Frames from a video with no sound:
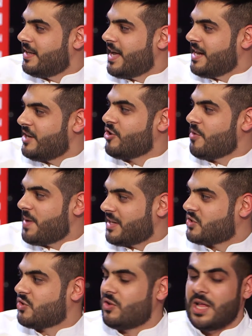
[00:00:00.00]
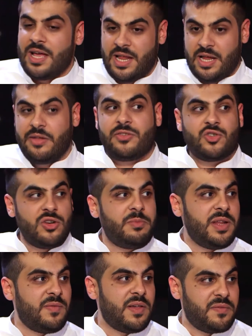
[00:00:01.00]
I didn't go back to school. I truly
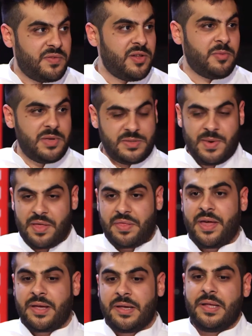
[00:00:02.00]
believe that film is my thing.